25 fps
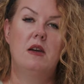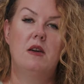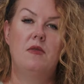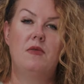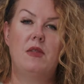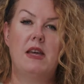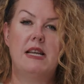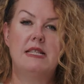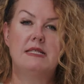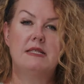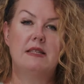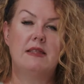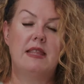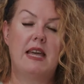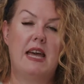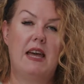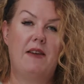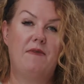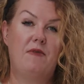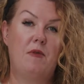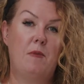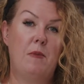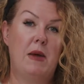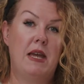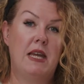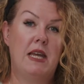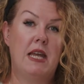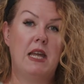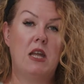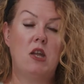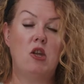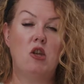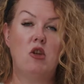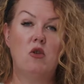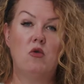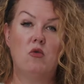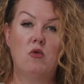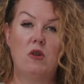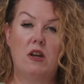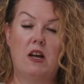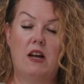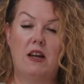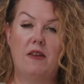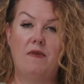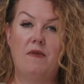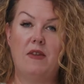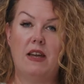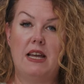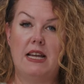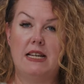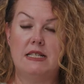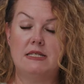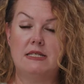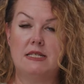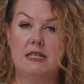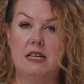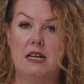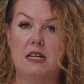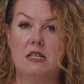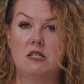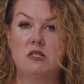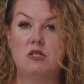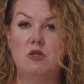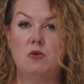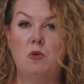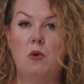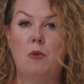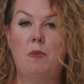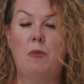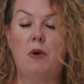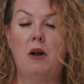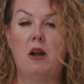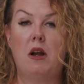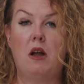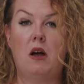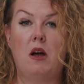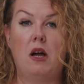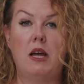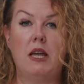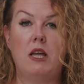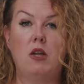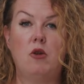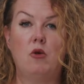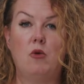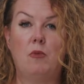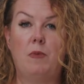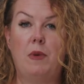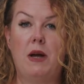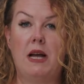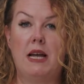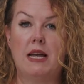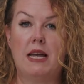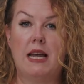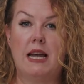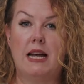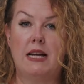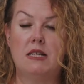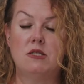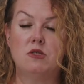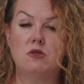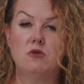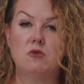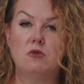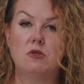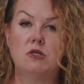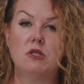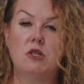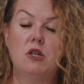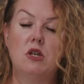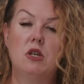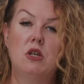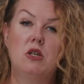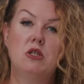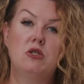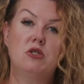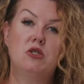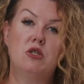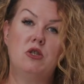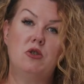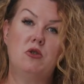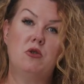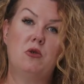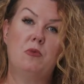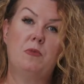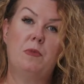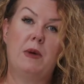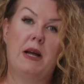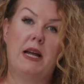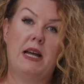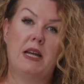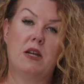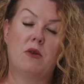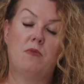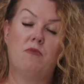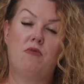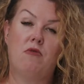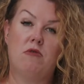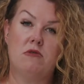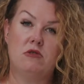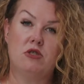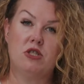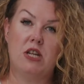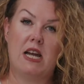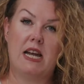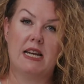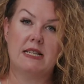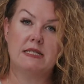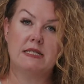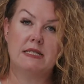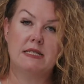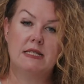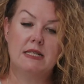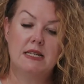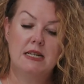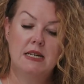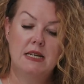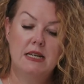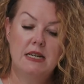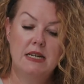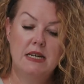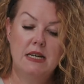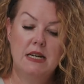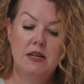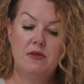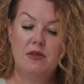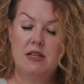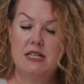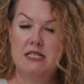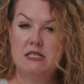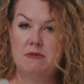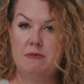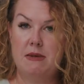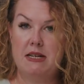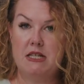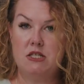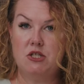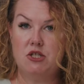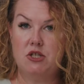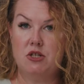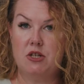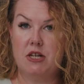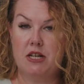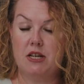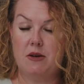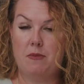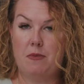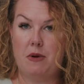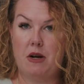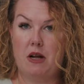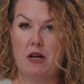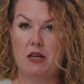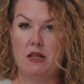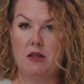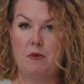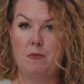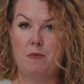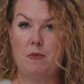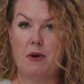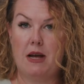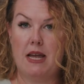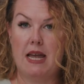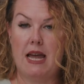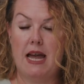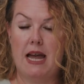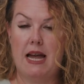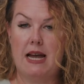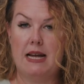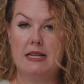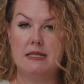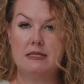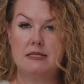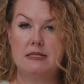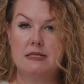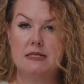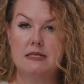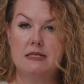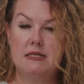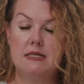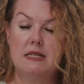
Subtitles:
These are there for making your life easier to apply your bag handles to your bag project. This means you can apply them by hand.